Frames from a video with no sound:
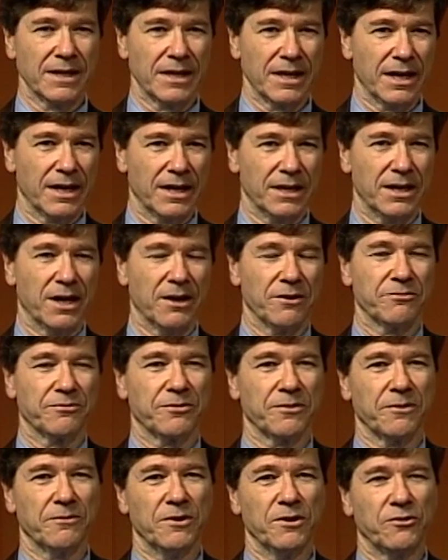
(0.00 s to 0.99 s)
enough
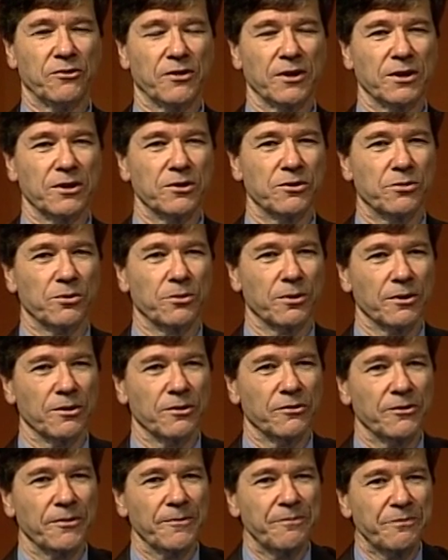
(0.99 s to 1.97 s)
of the
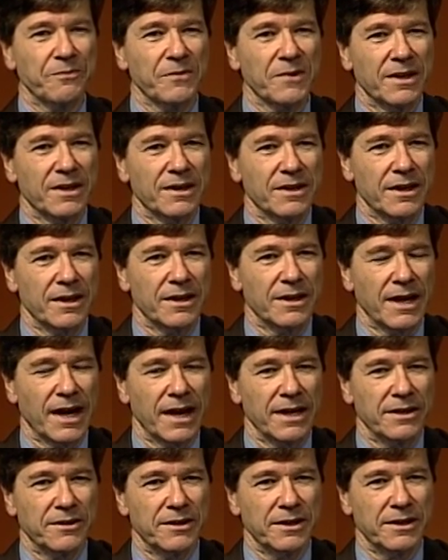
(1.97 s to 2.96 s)
signatories in
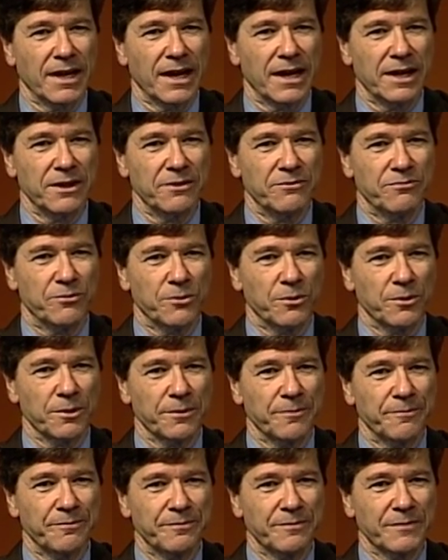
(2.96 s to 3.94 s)
1994.
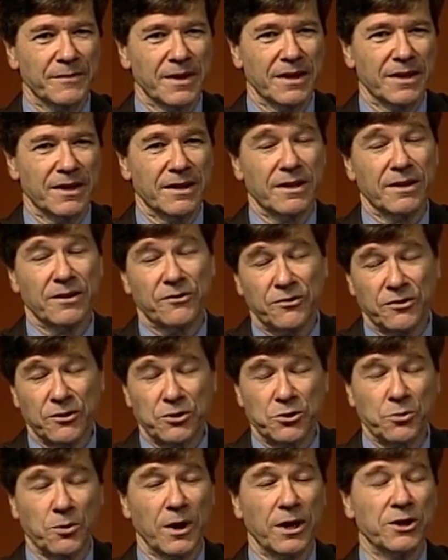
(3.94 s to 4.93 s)
The
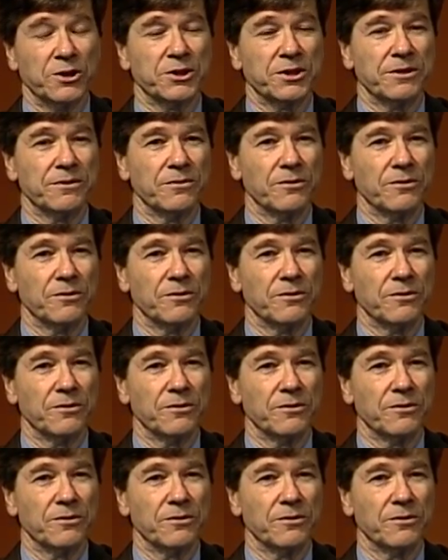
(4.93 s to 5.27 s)
situation